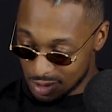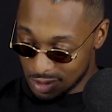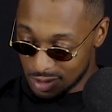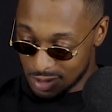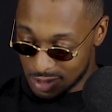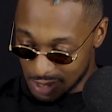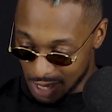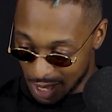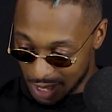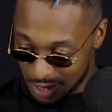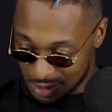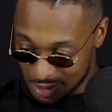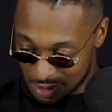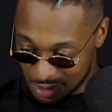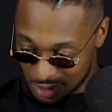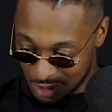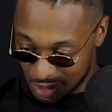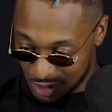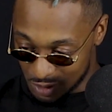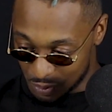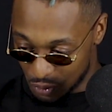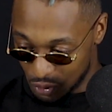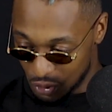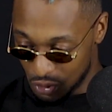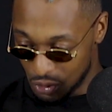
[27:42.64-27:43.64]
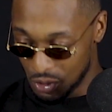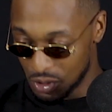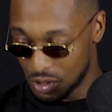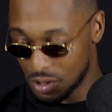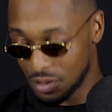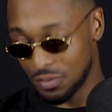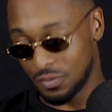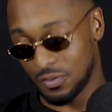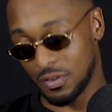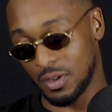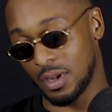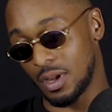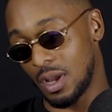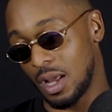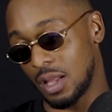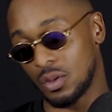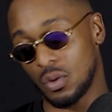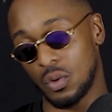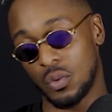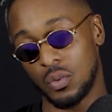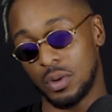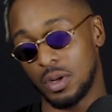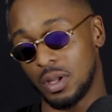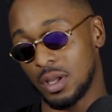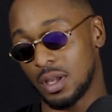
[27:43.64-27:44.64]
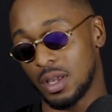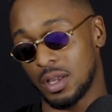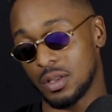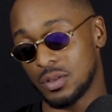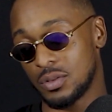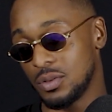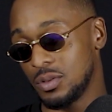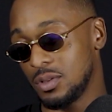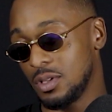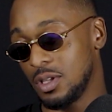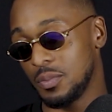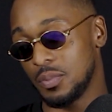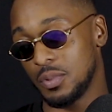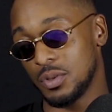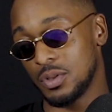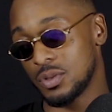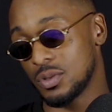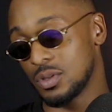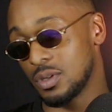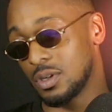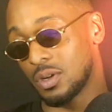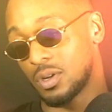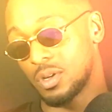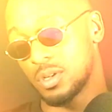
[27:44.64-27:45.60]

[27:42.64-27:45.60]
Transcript: sides to this producer thing. I don't want to get too deep into it,